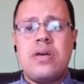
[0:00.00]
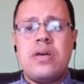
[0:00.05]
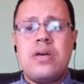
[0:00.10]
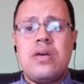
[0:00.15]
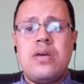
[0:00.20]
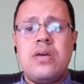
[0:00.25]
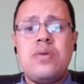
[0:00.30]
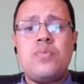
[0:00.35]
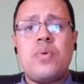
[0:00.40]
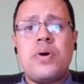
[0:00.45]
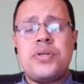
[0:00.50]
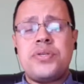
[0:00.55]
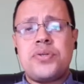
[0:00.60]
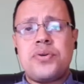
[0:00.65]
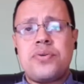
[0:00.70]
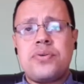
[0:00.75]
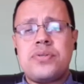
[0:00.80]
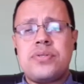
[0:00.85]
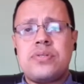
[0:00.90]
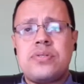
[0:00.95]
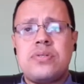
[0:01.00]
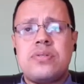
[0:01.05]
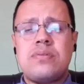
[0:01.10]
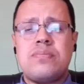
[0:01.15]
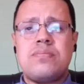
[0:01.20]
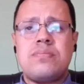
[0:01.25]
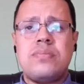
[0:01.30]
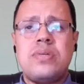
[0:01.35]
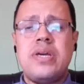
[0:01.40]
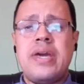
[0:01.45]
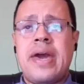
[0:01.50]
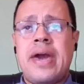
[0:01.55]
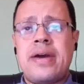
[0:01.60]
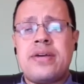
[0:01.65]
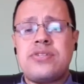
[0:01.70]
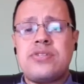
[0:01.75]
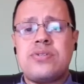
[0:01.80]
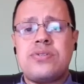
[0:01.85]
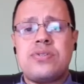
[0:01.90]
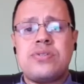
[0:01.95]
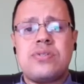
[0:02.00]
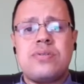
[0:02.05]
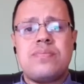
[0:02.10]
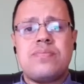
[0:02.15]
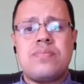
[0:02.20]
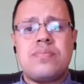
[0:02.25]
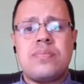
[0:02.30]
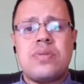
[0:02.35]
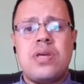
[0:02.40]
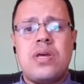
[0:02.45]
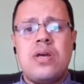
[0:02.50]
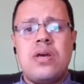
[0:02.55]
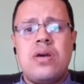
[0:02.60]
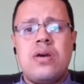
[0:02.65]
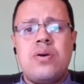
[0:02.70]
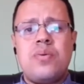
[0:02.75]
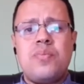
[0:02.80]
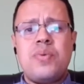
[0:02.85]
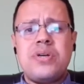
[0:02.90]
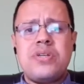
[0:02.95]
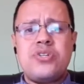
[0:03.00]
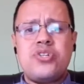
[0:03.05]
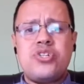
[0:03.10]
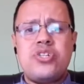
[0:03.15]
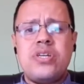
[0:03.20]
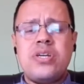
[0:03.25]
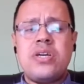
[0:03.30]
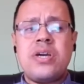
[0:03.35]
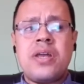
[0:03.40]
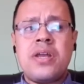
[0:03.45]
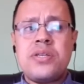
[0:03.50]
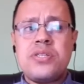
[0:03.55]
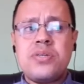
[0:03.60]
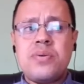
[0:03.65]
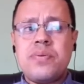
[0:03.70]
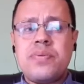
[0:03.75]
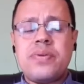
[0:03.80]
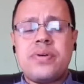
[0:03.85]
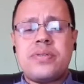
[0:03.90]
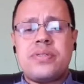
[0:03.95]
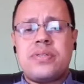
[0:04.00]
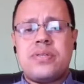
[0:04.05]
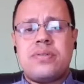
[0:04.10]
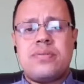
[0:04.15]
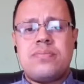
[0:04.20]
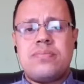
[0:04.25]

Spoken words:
He wonders, he asks, what is she gonna do with it?